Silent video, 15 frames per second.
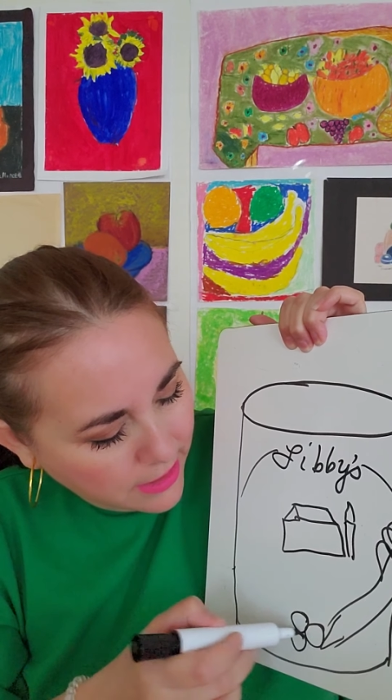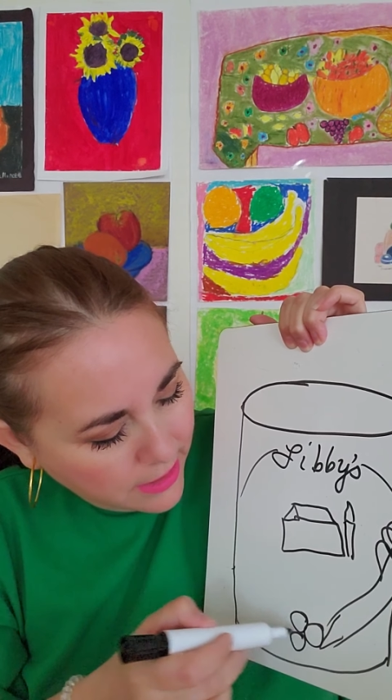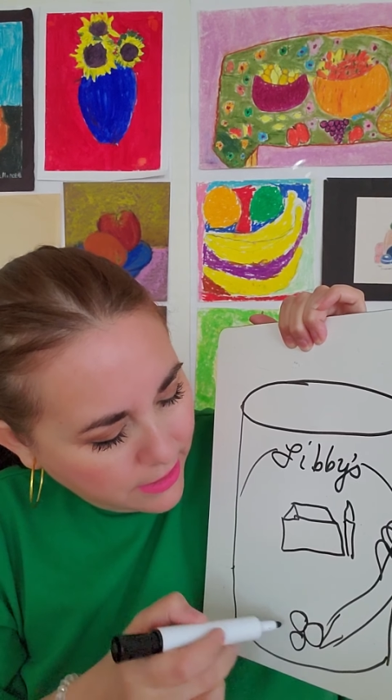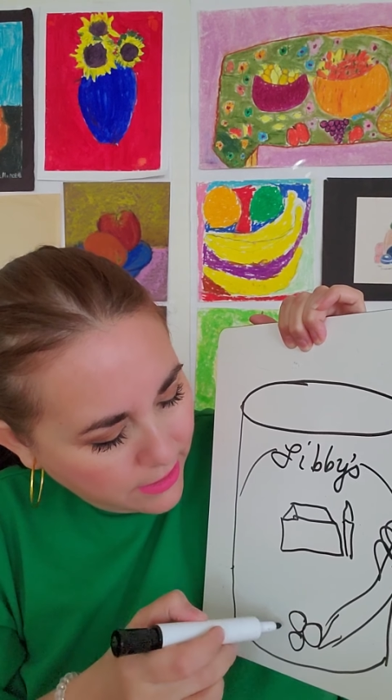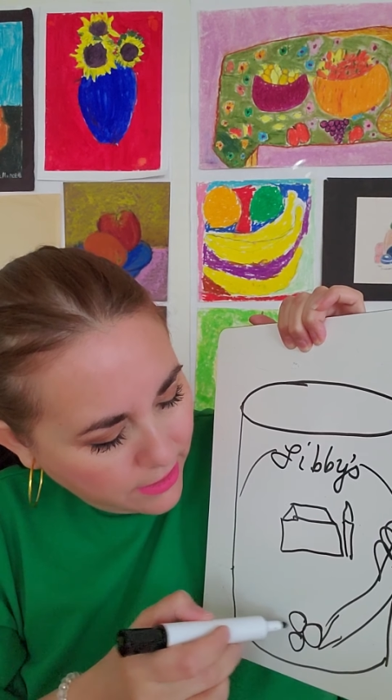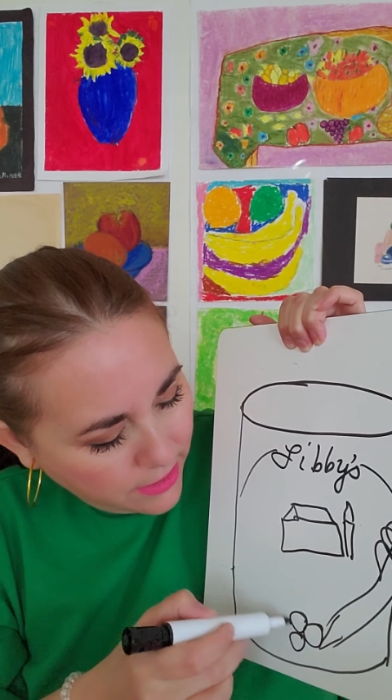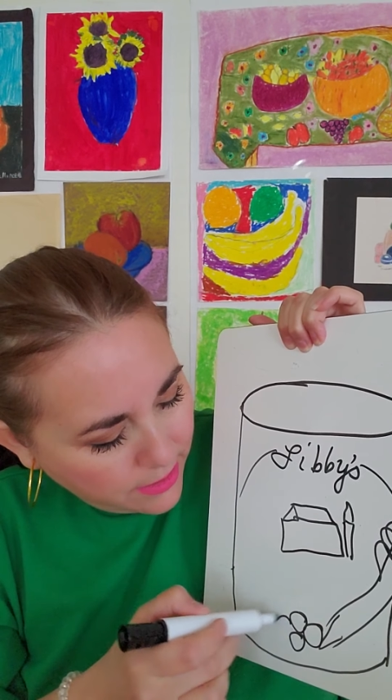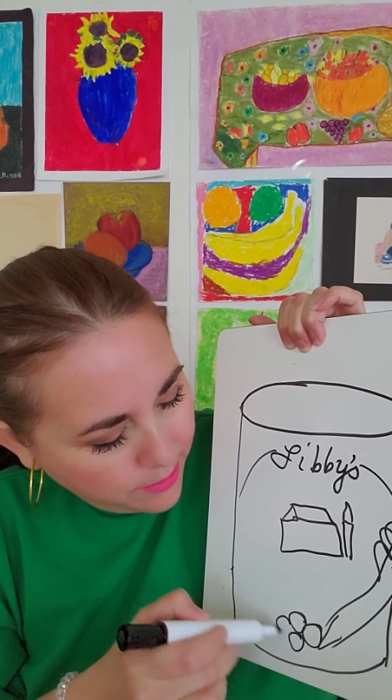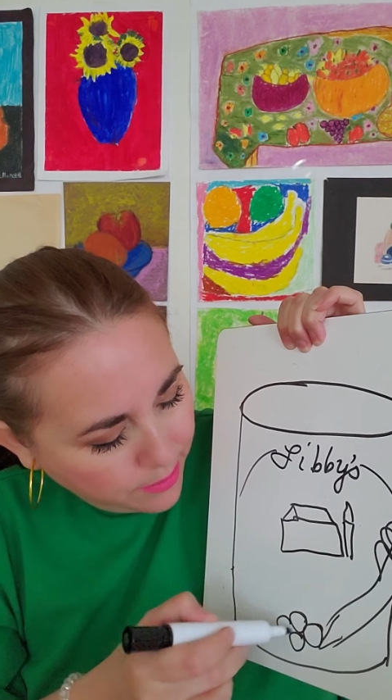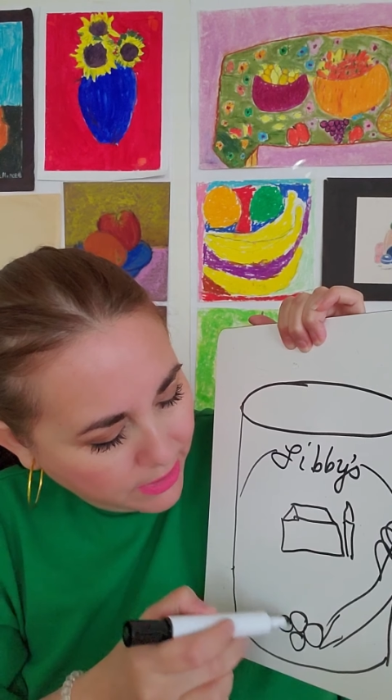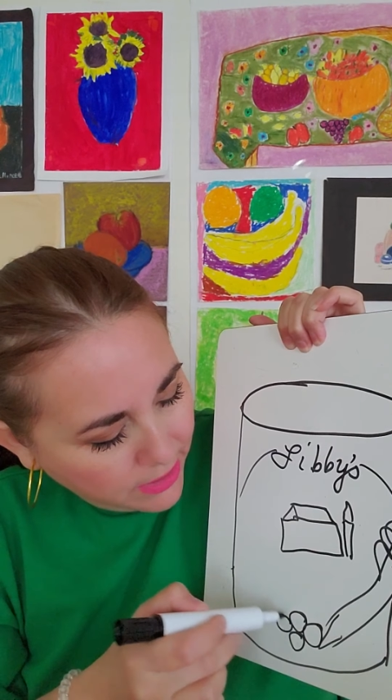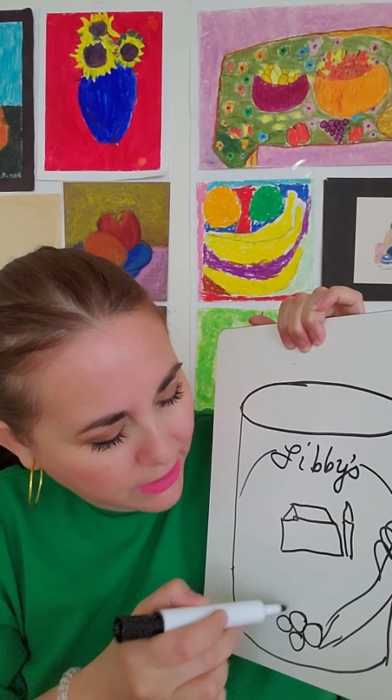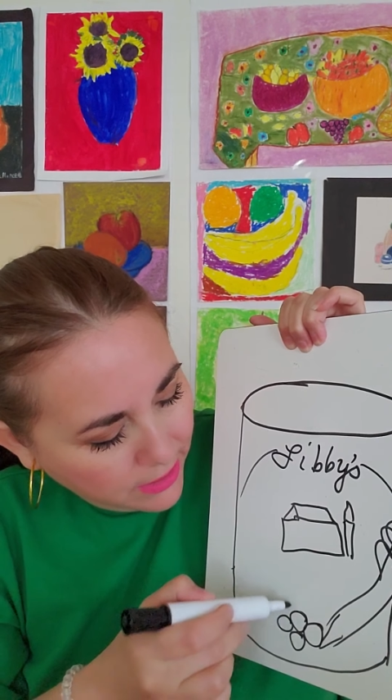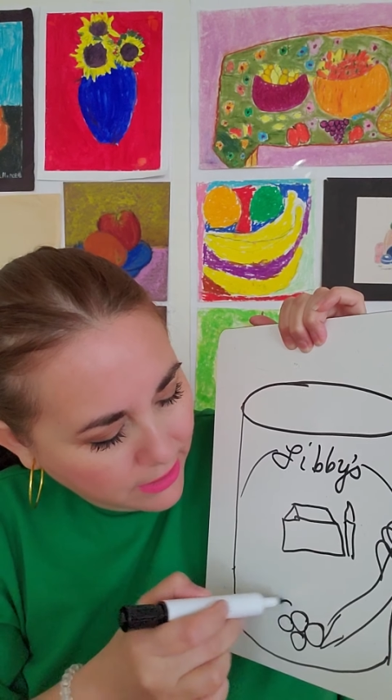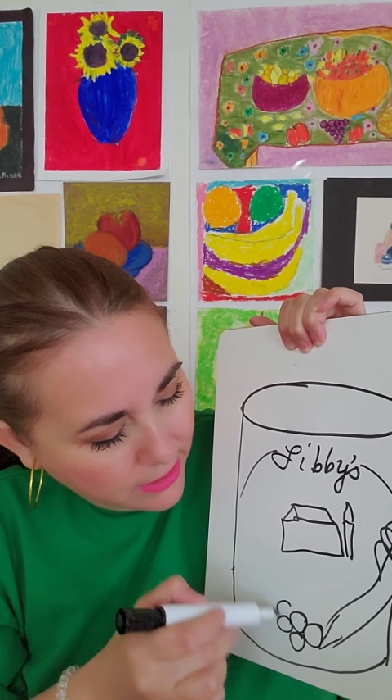The
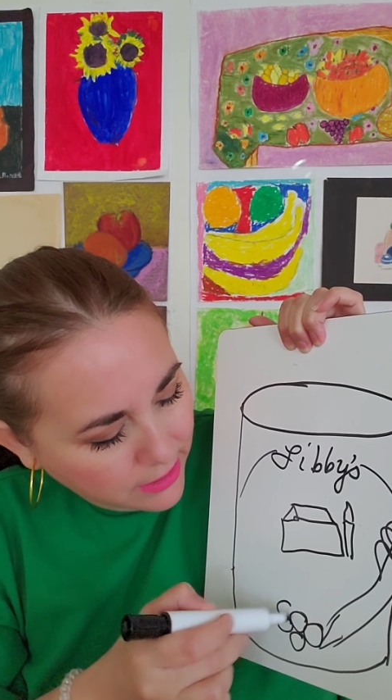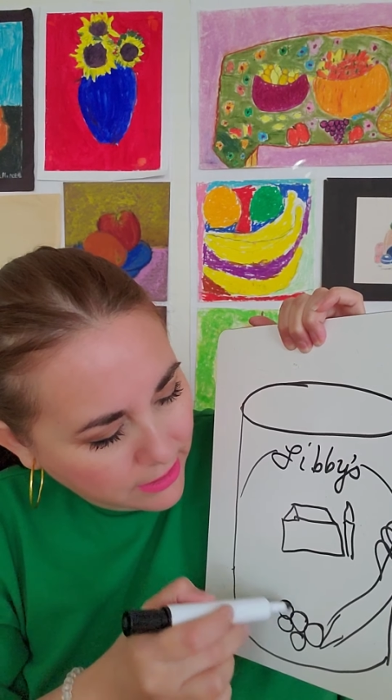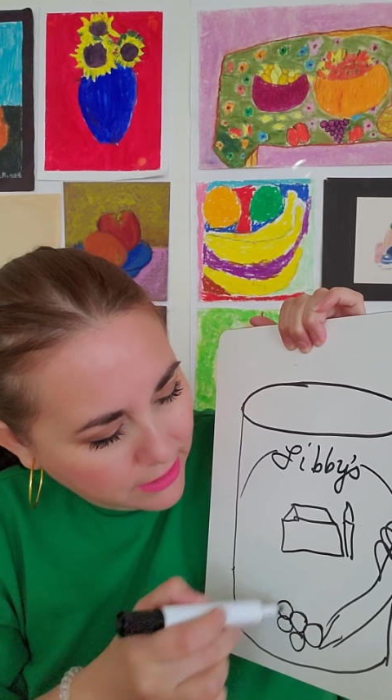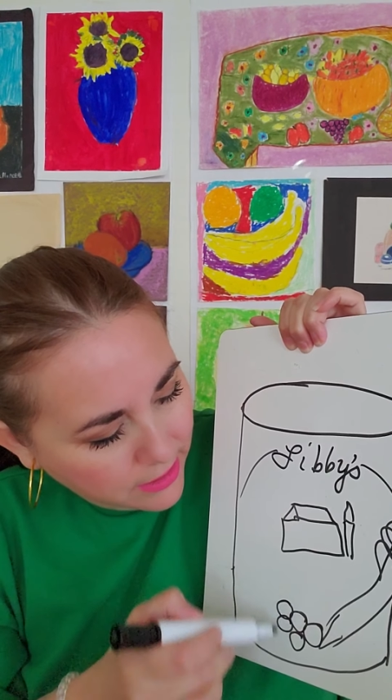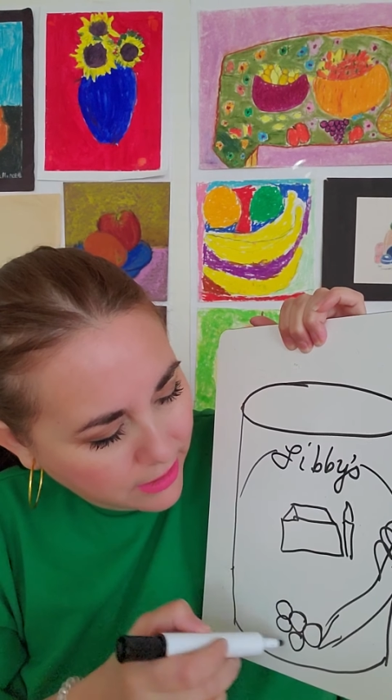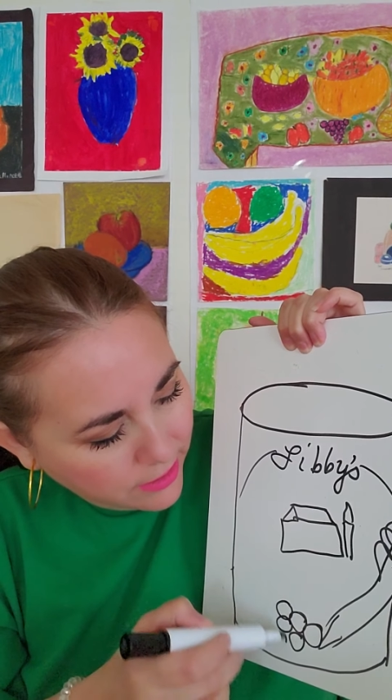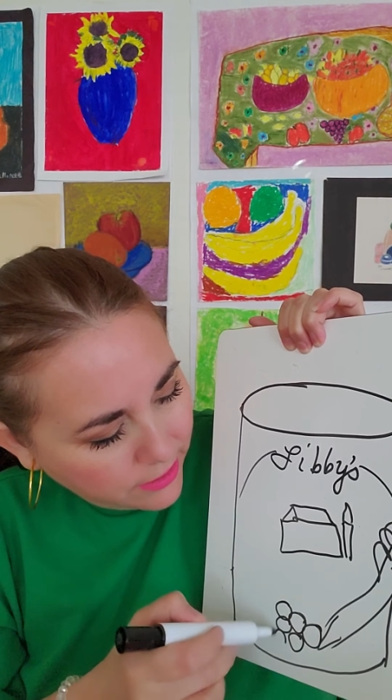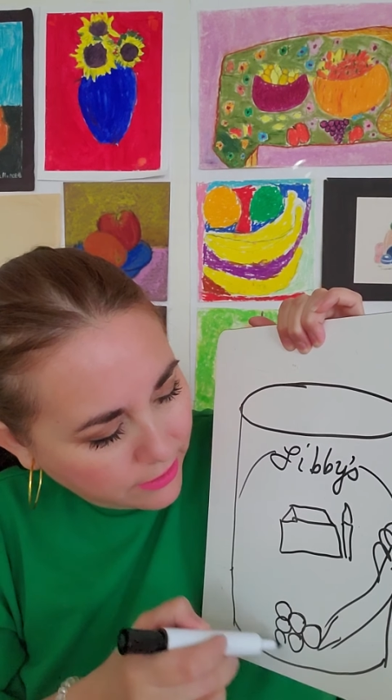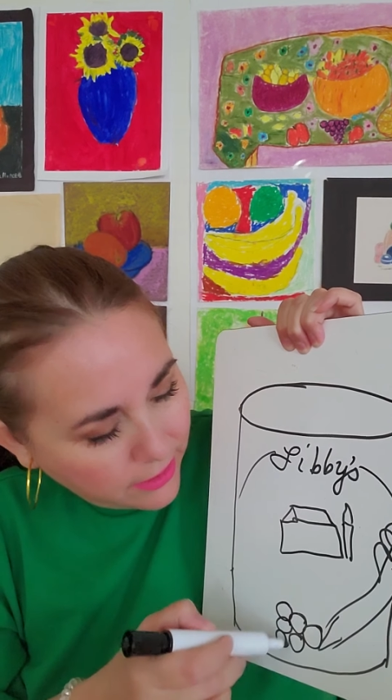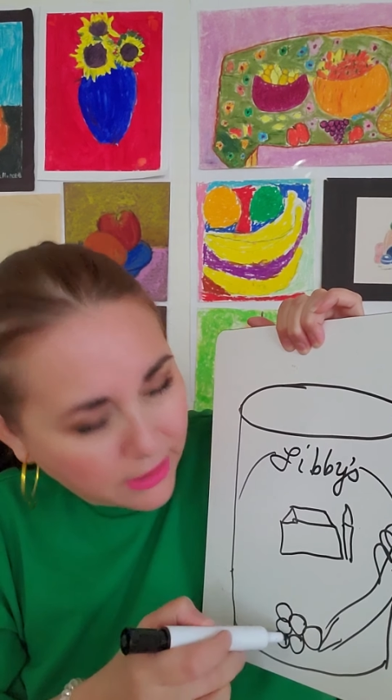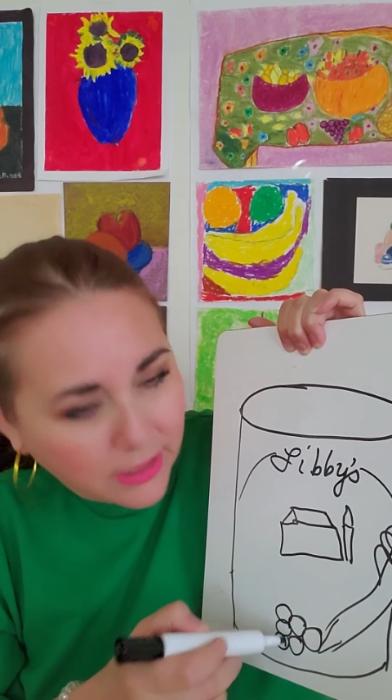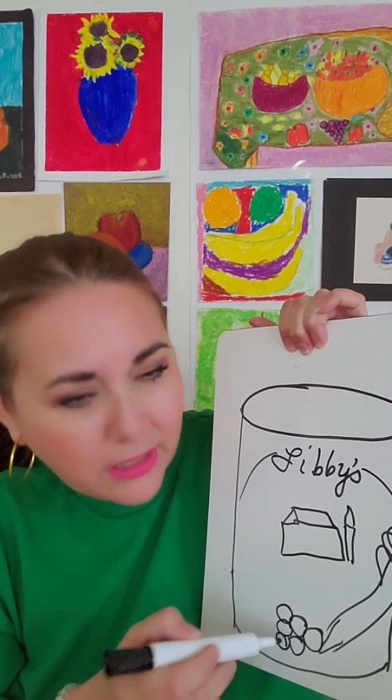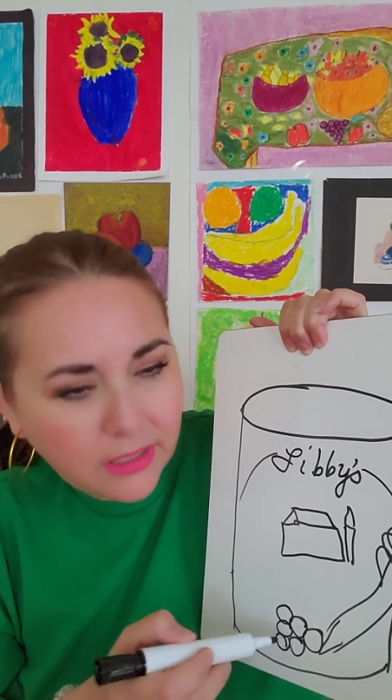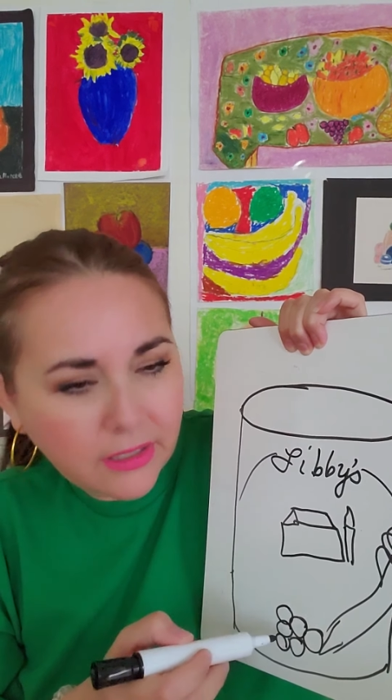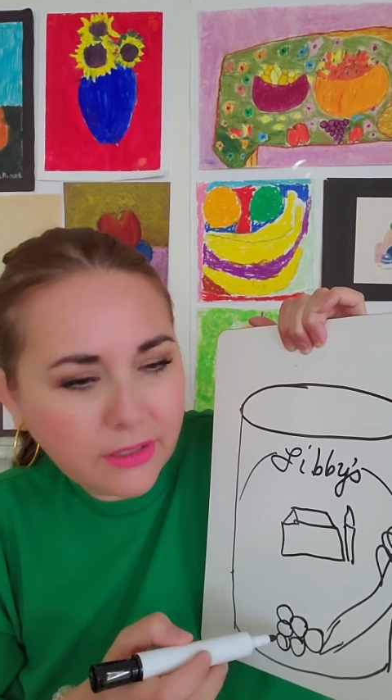peas that are
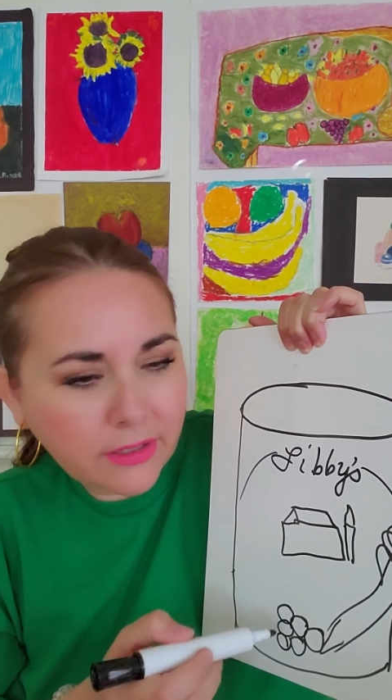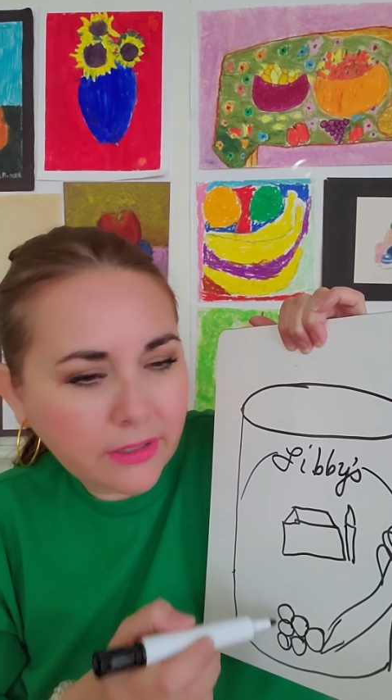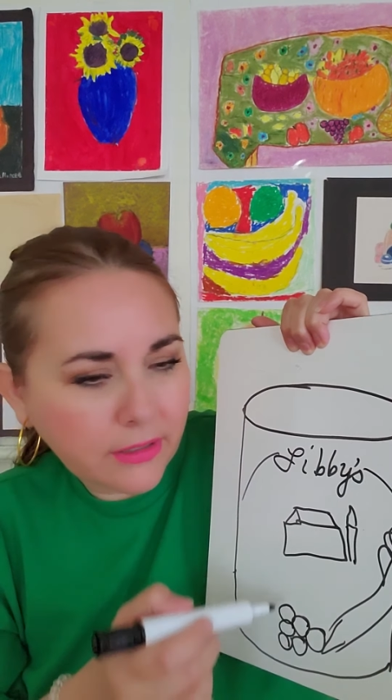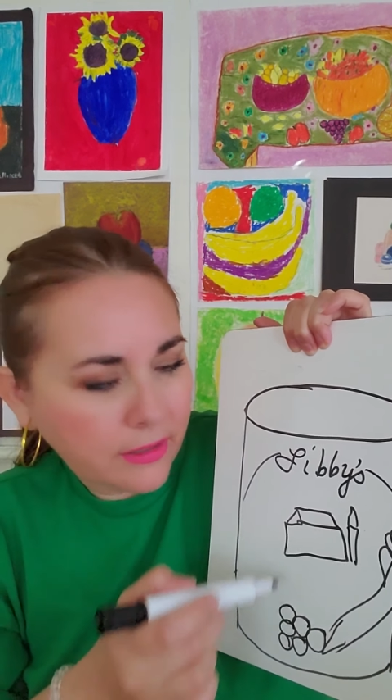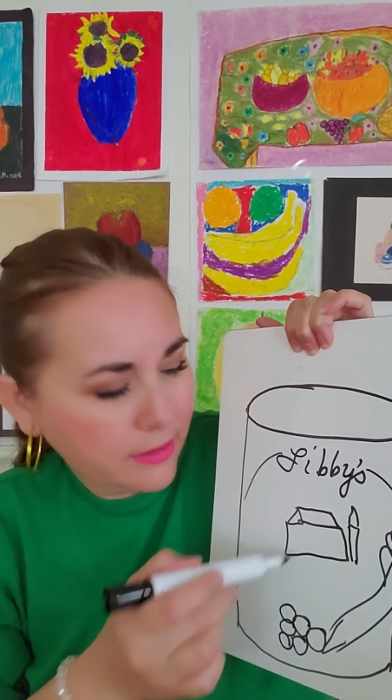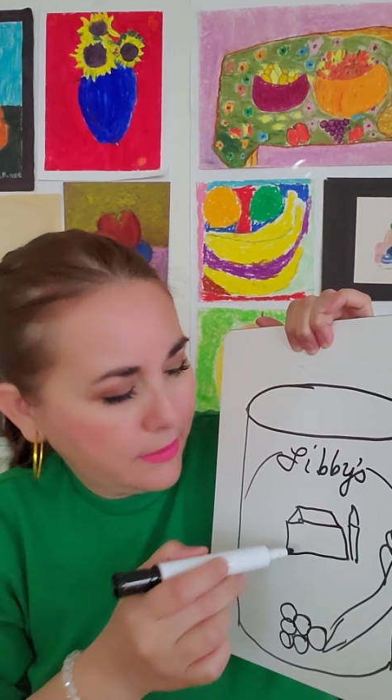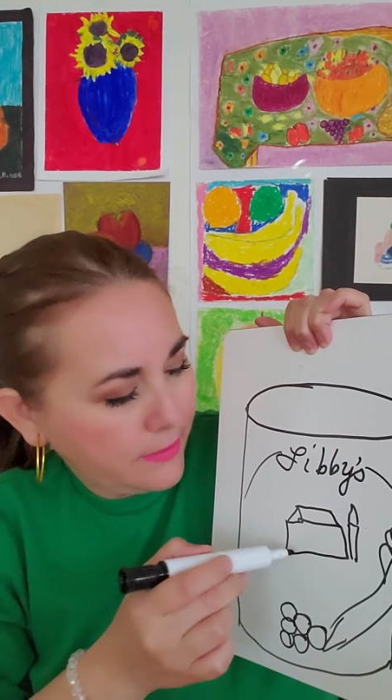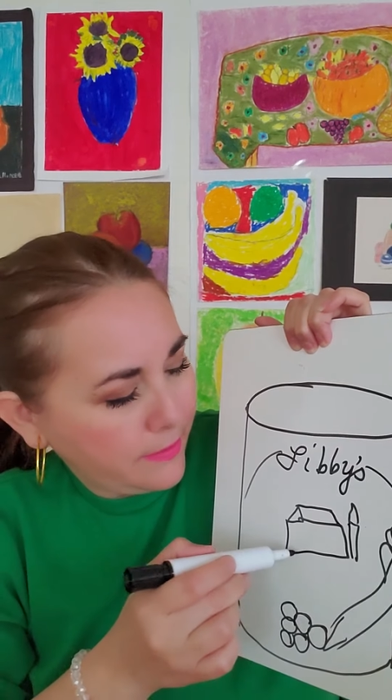here,